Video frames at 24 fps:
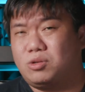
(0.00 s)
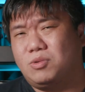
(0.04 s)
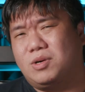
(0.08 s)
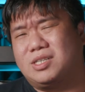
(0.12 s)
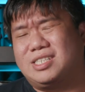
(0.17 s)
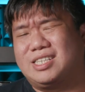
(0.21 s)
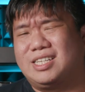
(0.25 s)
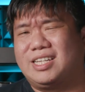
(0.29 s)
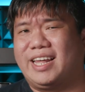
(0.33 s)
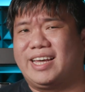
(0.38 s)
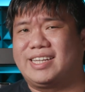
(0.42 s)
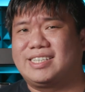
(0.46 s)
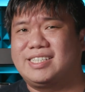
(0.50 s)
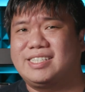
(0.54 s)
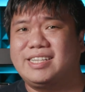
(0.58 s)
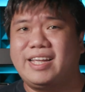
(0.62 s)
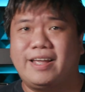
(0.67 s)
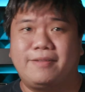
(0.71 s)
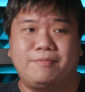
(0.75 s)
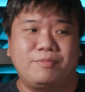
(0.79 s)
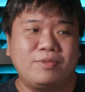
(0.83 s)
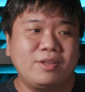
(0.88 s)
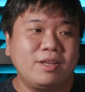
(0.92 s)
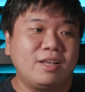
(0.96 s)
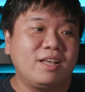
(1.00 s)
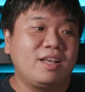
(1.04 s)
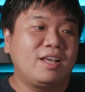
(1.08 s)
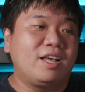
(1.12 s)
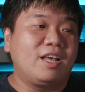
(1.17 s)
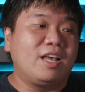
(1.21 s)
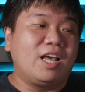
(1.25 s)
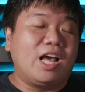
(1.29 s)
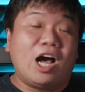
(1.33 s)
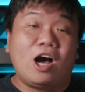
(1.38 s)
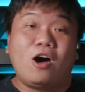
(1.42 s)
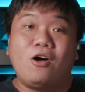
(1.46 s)
to a certain extent.
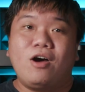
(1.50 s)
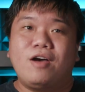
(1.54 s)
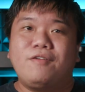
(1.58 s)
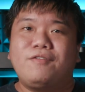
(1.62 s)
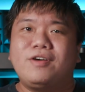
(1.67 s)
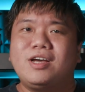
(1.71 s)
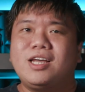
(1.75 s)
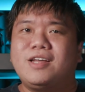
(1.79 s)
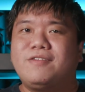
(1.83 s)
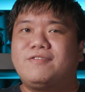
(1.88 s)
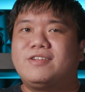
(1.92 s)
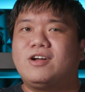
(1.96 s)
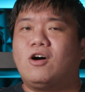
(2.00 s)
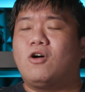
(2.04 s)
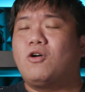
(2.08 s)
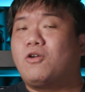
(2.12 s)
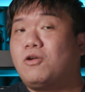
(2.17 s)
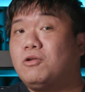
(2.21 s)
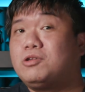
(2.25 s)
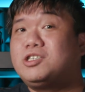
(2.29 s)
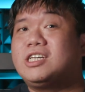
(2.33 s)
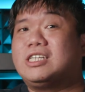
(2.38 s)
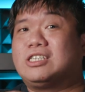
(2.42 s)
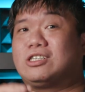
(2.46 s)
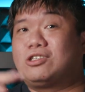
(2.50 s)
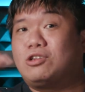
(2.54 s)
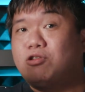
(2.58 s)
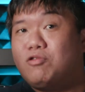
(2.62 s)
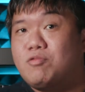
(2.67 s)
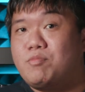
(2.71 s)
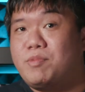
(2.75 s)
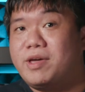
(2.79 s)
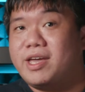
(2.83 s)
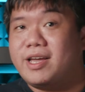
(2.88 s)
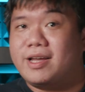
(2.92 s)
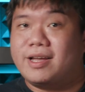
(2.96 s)
However, if the occlusion is
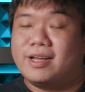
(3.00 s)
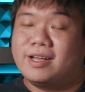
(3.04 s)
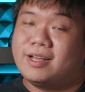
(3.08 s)
too big,